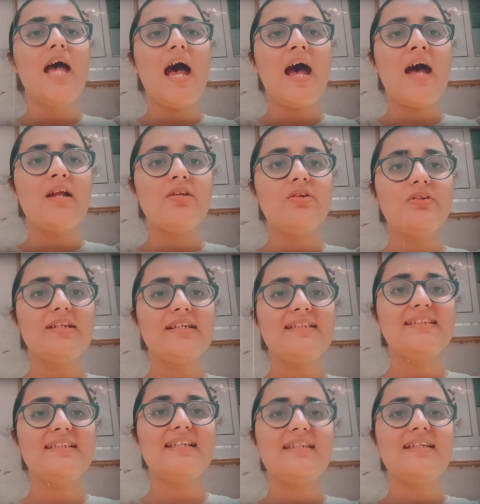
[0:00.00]
and you can
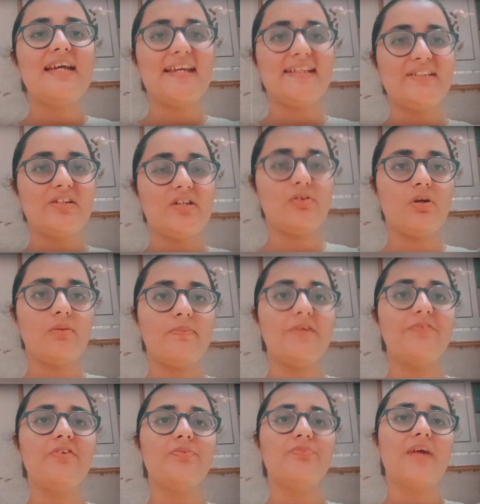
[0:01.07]
see the extra
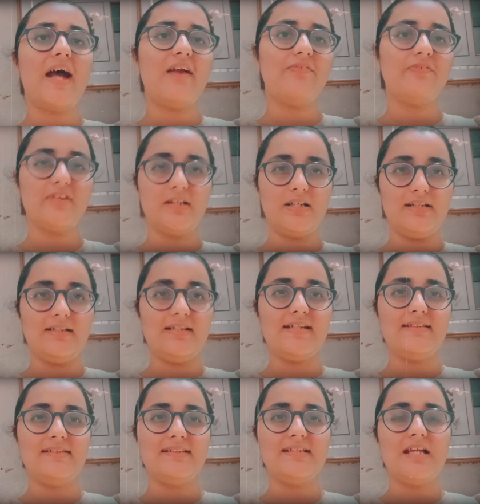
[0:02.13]
topic from that faculty
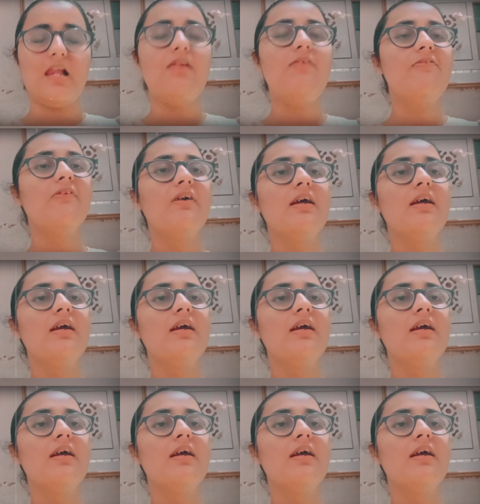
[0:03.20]
itself,